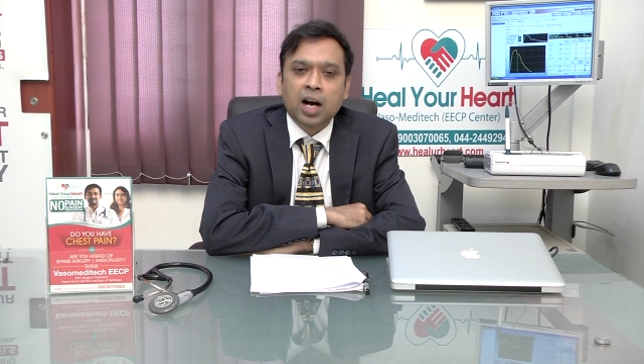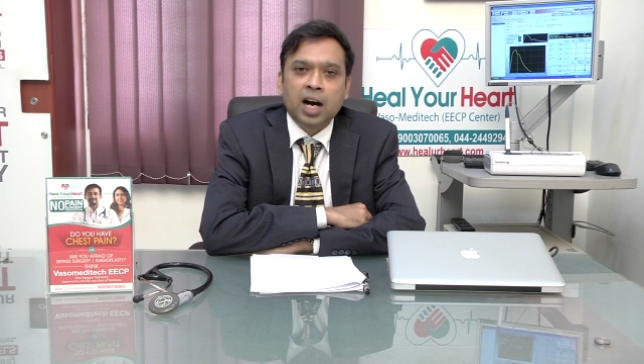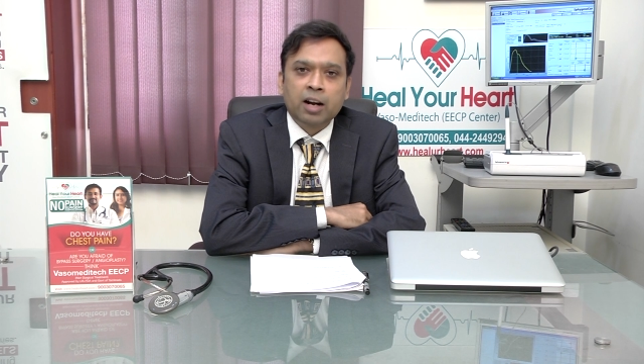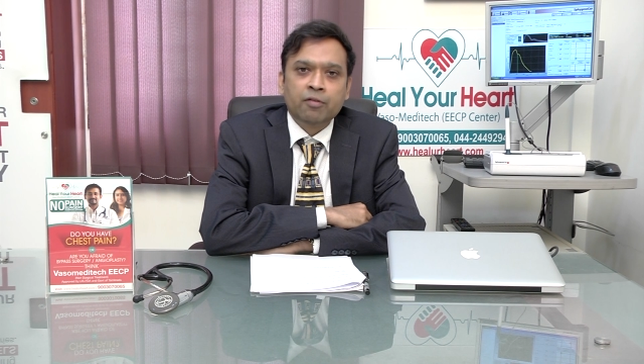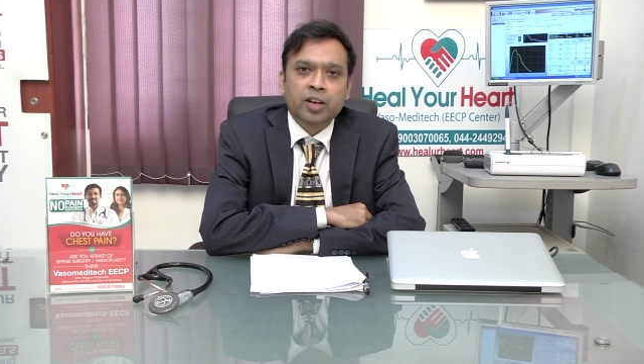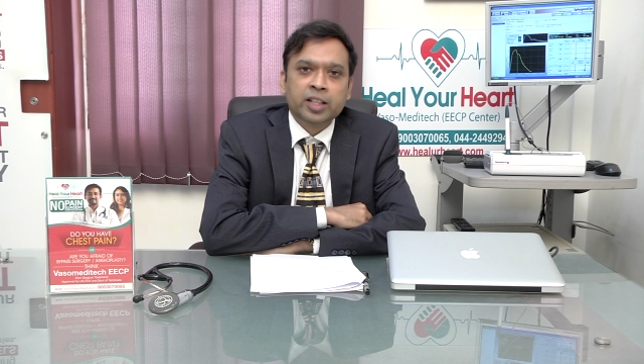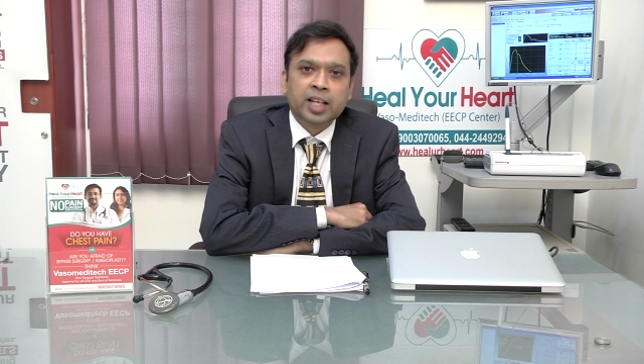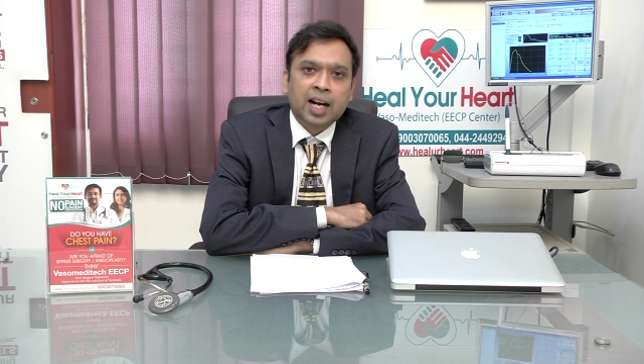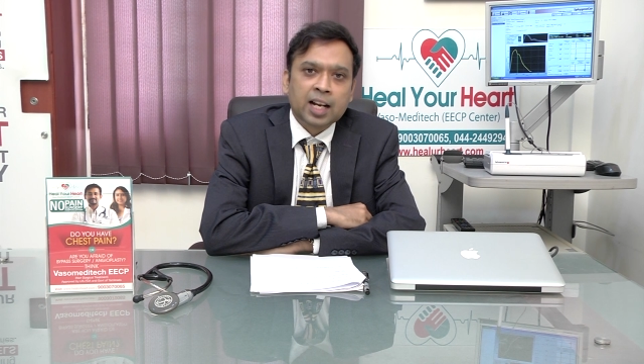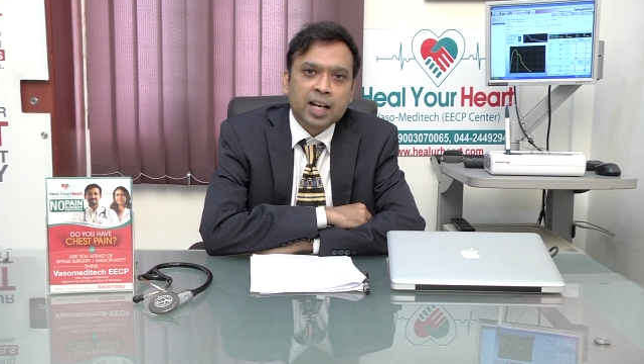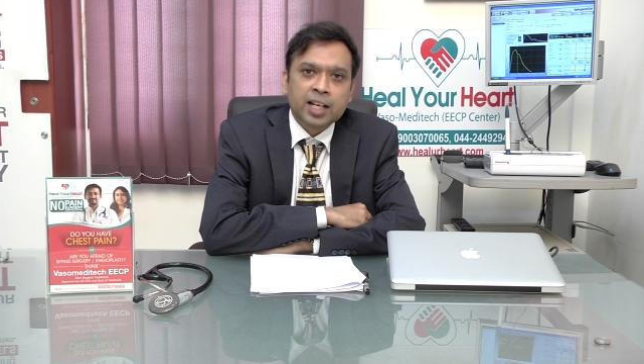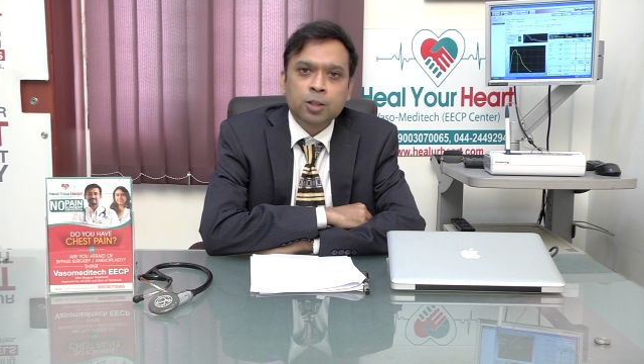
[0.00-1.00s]
And when they
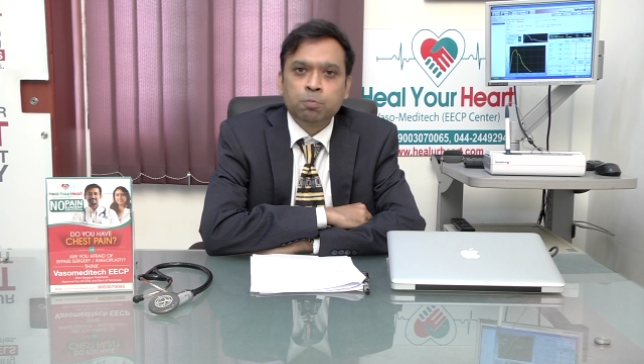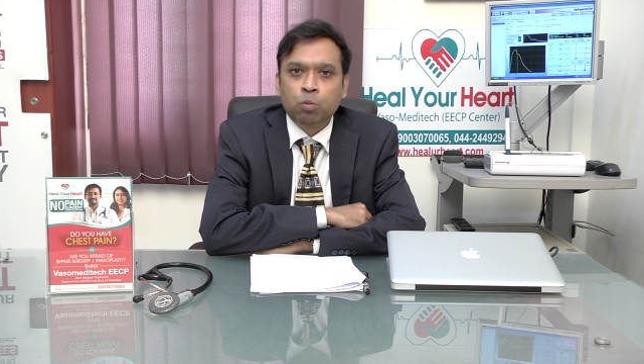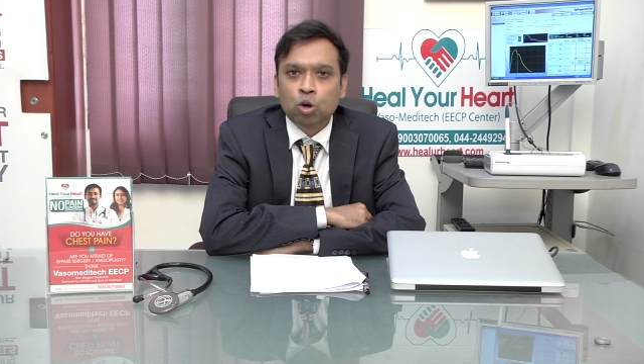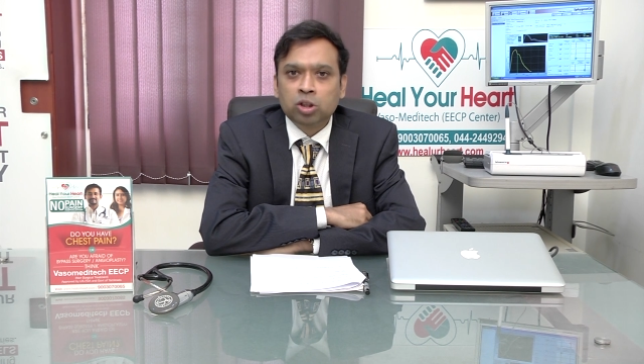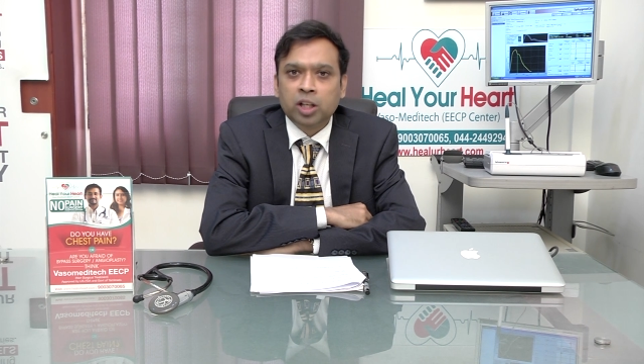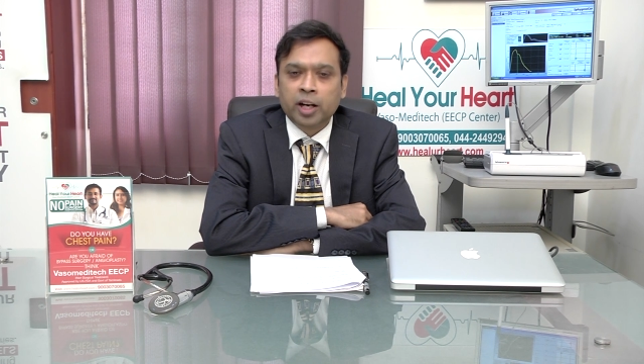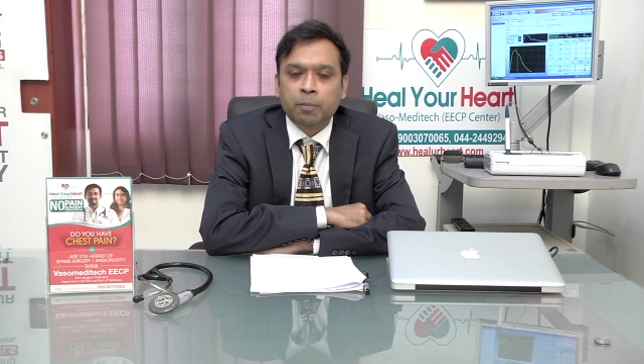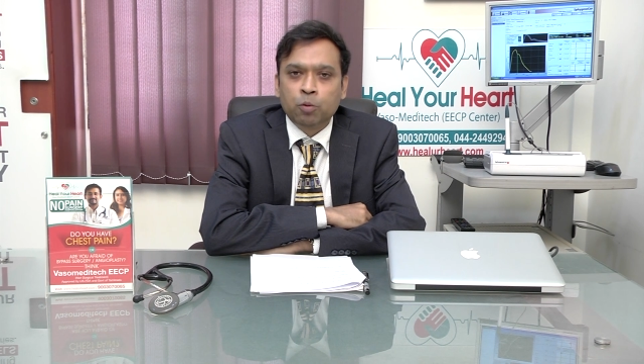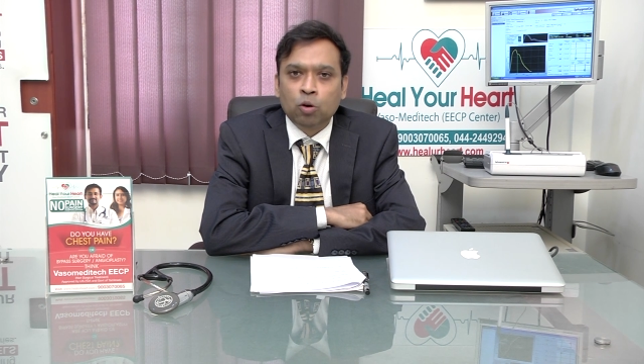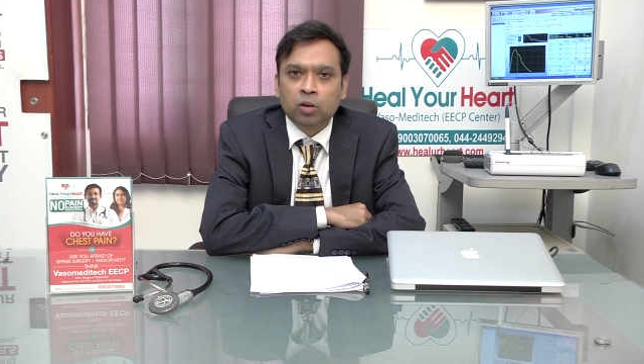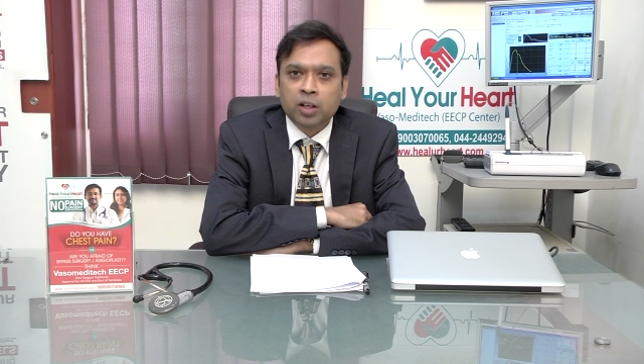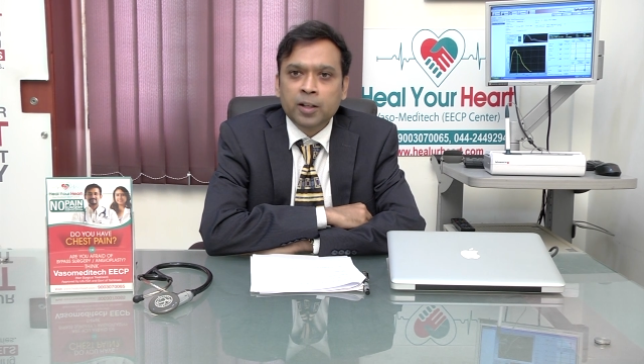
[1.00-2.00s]
analyzed both the
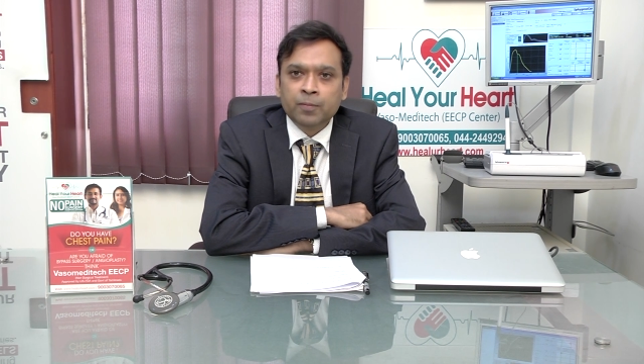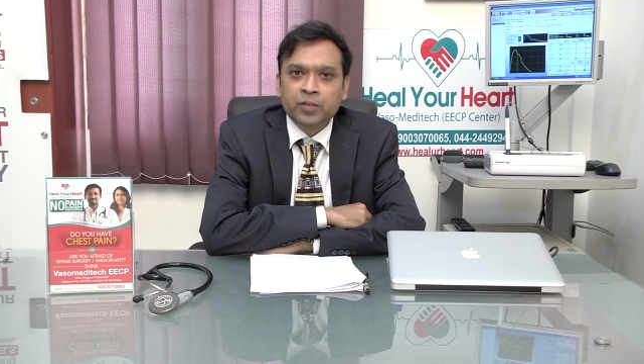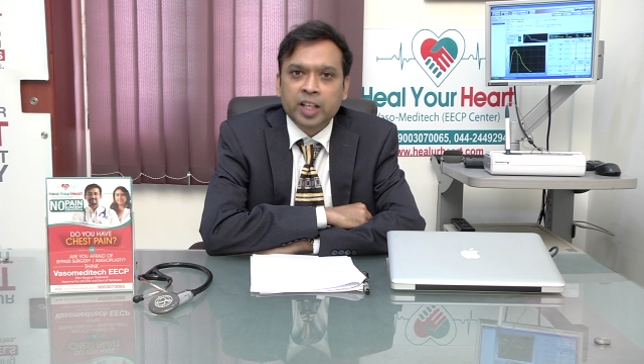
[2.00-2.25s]
report,